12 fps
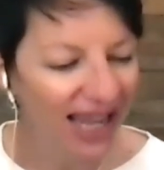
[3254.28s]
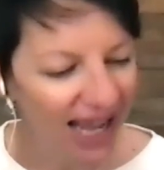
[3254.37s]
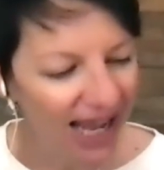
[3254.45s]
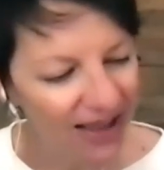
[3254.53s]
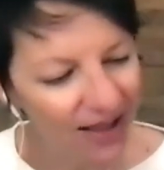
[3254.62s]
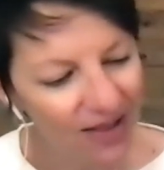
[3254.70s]

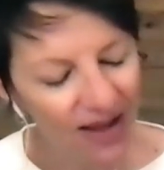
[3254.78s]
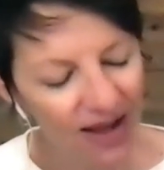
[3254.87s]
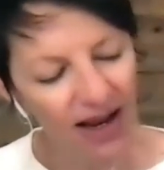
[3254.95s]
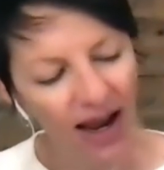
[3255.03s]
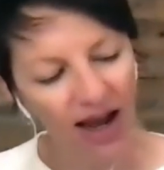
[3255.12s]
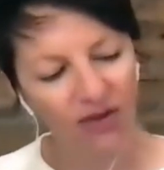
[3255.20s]
and then
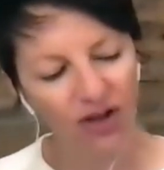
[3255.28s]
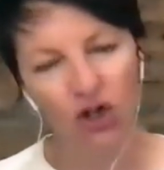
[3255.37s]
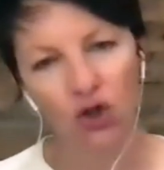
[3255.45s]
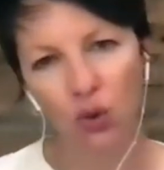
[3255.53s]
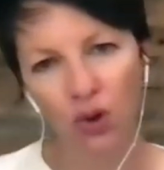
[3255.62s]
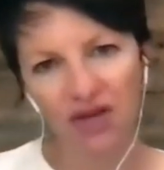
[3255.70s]
they have like a
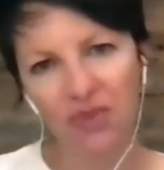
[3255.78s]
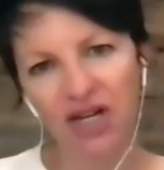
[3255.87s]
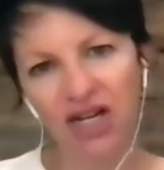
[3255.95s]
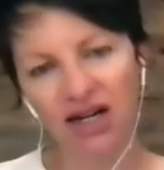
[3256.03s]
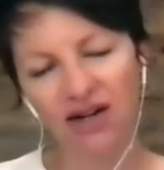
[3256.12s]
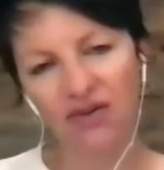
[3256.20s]
20
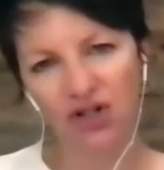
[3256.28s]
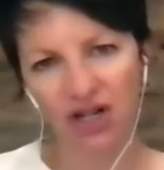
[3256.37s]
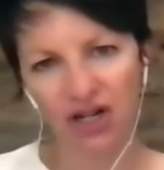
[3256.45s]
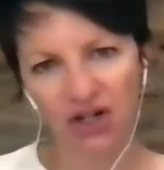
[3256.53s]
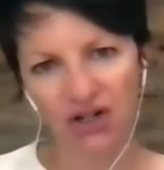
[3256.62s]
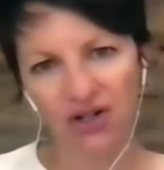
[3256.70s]
minute
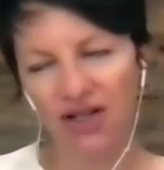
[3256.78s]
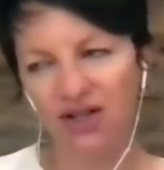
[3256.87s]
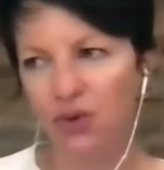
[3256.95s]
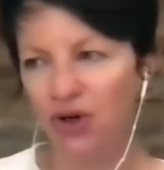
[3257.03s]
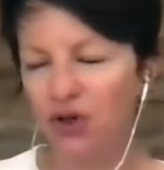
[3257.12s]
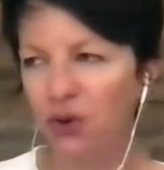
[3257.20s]
conversation that's
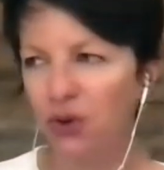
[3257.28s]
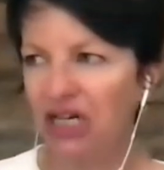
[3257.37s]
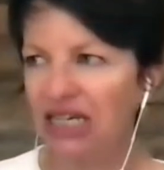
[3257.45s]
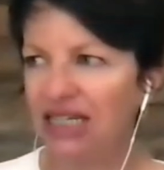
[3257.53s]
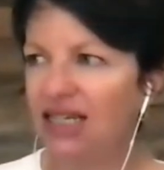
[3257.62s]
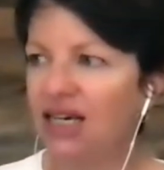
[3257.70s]

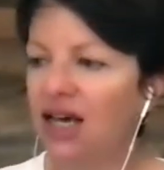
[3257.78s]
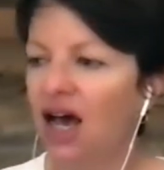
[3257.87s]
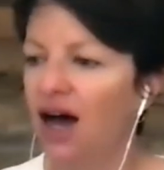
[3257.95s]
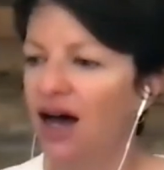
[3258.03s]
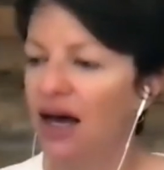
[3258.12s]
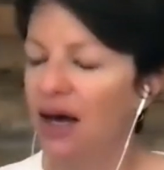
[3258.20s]
recorded,
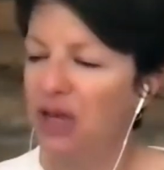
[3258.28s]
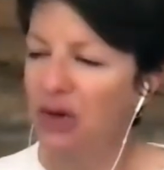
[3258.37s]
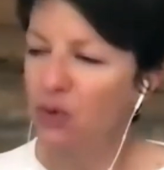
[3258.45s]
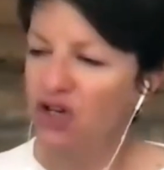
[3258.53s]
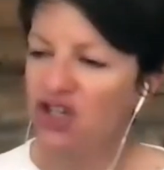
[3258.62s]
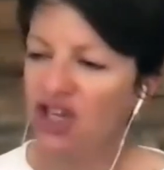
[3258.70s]
um, in
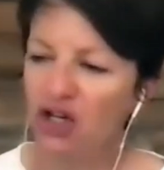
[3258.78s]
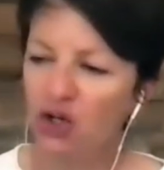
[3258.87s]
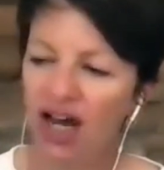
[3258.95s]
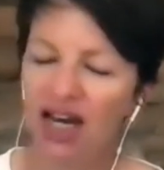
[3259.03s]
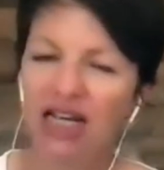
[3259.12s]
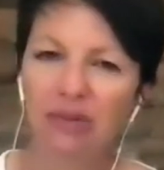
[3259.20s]
which they
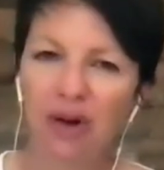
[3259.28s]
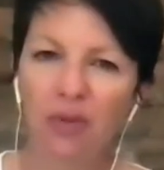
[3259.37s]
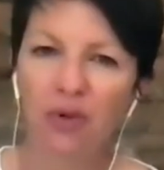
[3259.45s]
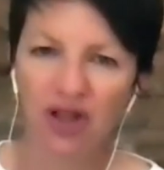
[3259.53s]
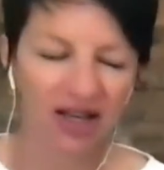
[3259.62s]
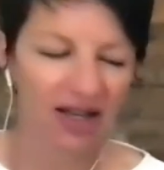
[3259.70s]
try to come up
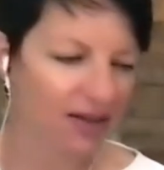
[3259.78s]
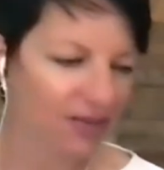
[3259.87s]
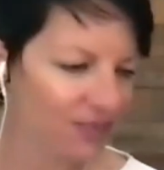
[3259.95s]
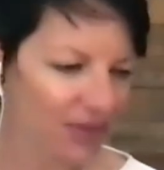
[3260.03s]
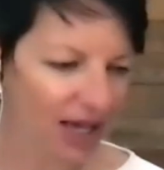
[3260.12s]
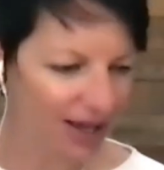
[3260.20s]
with a,
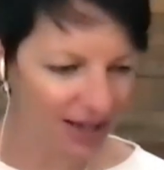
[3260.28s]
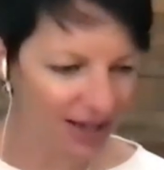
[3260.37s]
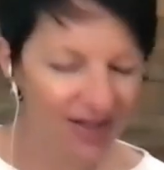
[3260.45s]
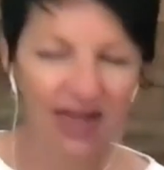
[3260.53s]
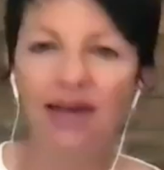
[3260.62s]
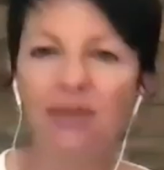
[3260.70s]
a
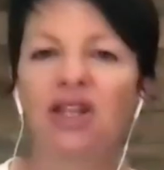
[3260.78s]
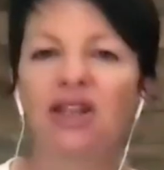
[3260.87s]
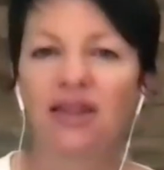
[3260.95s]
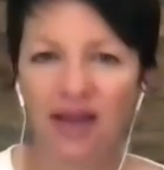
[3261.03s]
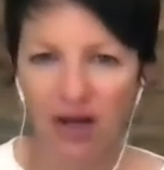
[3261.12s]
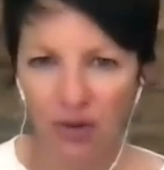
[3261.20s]
statement
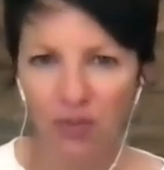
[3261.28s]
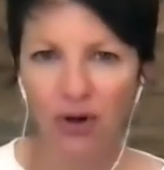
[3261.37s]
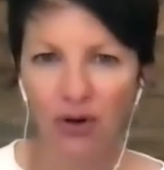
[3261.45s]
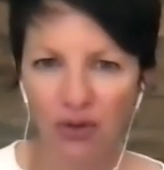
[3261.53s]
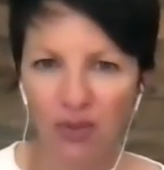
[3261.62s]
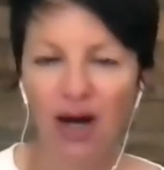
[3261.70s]
they could
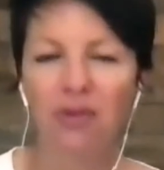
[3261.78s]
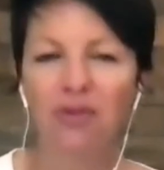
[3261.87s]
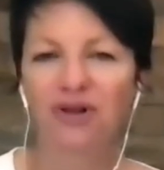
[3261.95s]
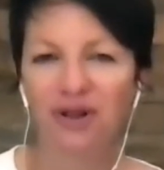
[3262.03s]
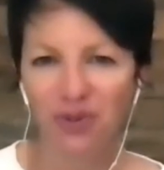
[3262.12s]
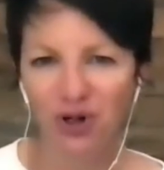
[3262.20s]
both
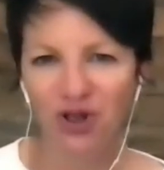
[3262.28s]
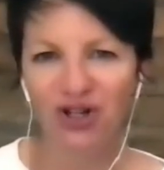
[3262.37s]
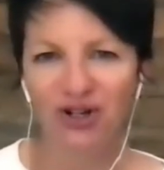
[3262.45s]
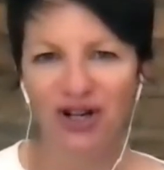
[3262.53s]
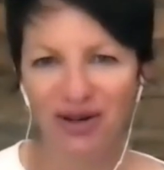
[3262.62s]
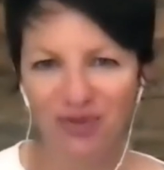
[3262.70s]
publicly put their
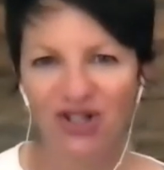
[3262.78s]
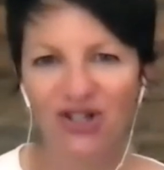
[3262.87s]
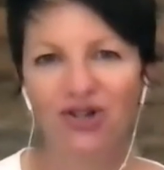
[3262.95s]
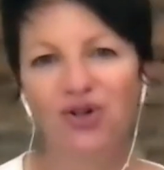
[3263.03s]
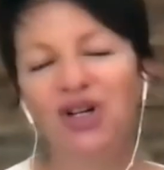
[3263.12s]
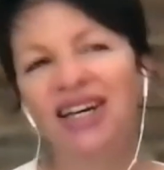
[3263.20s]
names
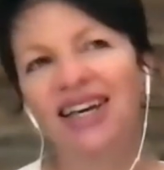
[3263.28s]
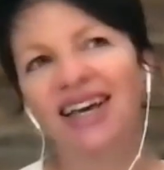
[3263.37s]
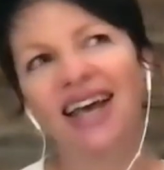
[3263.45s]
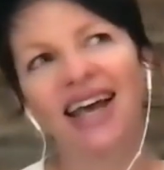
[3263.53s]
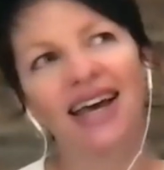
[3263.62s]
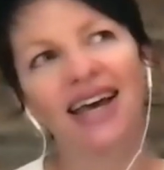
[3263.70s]
to.
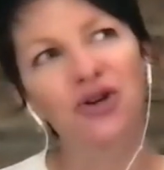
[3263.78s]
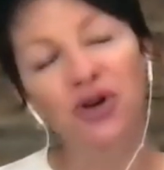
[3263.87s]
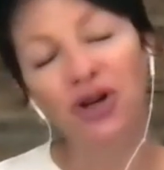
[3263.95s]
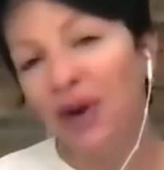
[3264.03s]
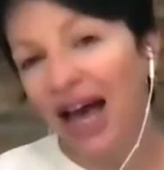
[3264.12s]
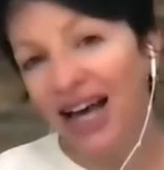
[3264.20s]
And you
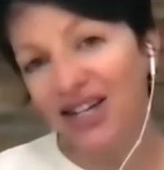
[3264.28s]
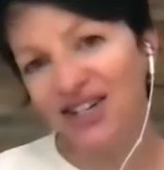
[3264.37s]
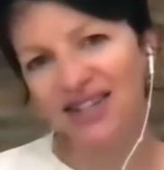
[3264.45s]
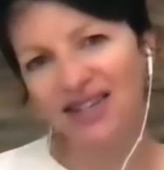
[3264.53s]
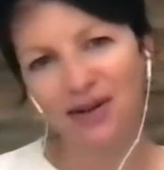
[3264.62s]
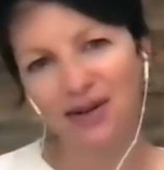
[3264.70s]
can imagine
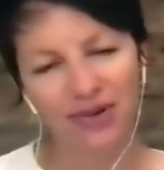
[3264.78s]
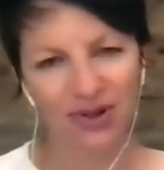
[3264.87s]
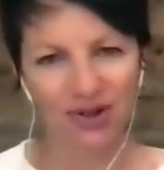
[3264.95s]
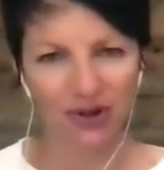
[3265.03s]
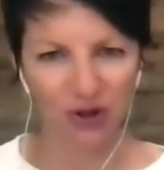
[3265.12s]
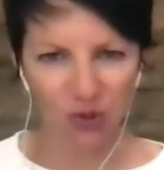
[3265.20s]
that sometimes this
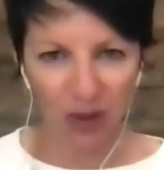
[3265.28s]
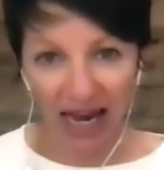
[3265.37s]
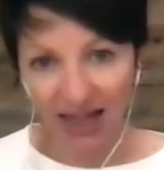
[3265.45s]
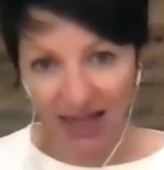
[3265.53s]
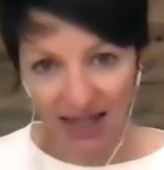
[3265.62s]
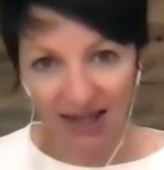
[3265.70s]
goes
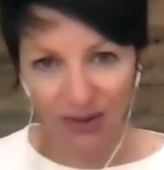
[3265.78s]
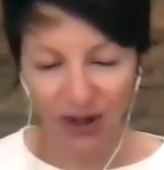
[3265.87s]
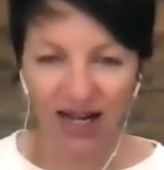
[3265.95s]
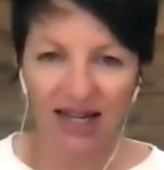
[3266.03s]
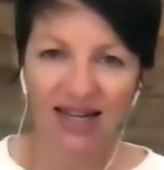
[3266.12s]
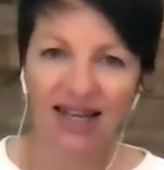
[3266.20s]
badly,
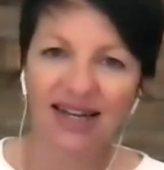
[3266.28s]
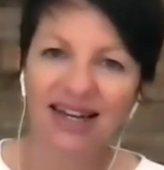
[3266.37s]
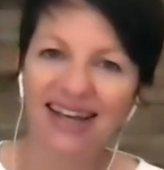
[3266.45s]
right? And